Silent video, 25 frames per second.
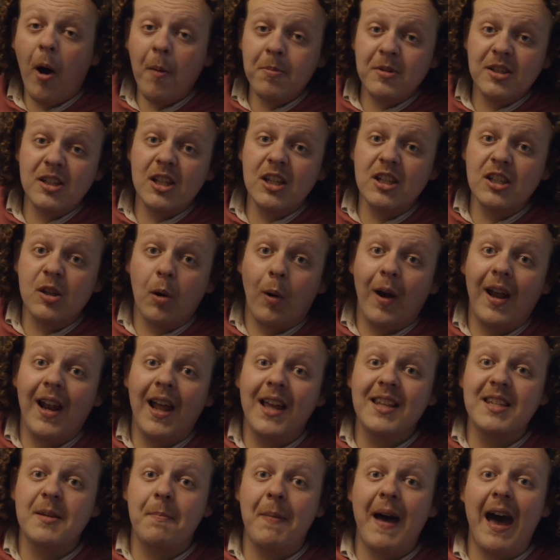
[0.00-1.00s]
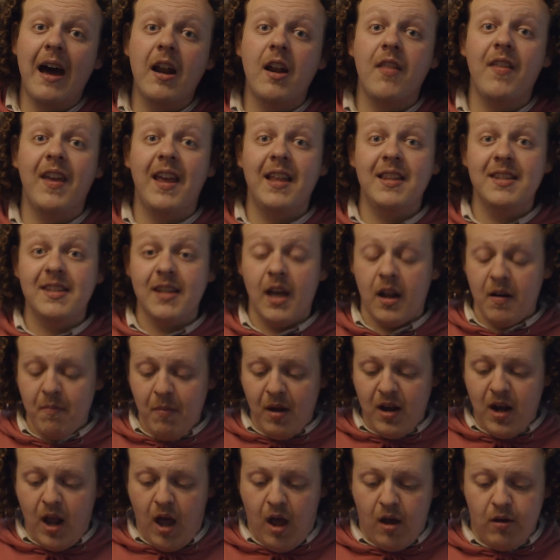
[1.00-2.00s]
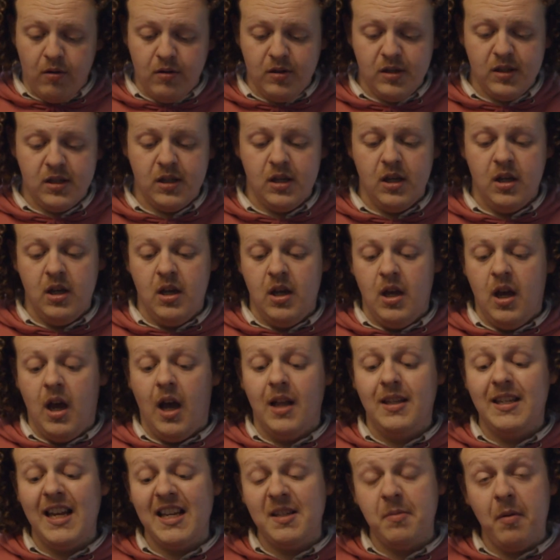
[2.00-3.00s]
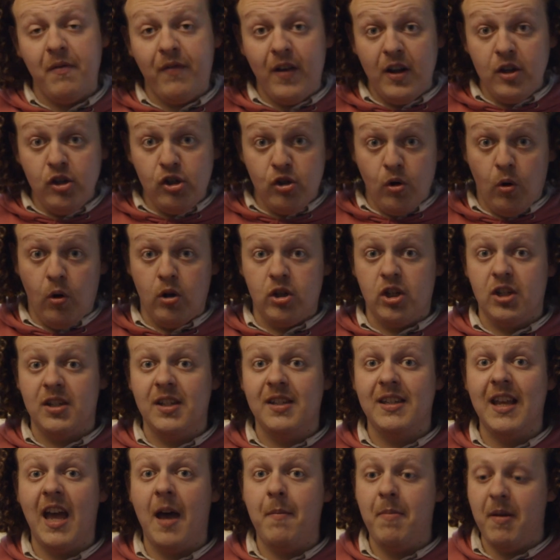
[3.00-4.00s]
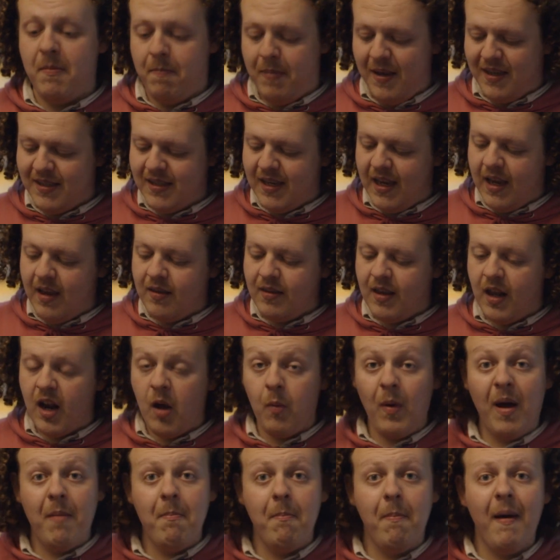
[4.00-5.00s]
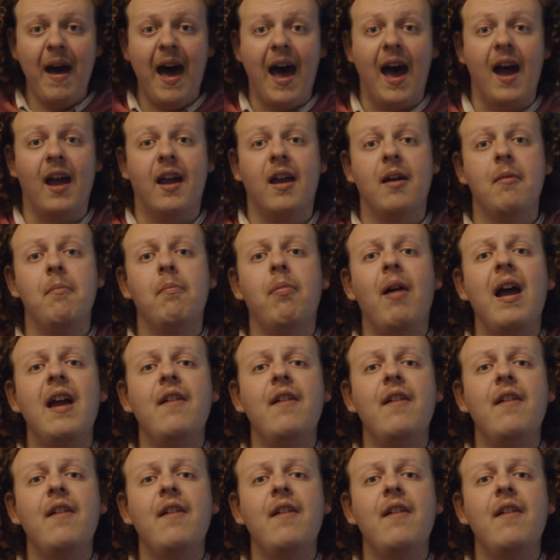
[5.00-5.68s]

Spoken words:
popped to the toilet to powder the inside of my nose. I texted my friend Georgia to say I'd be busy, and then I went back, and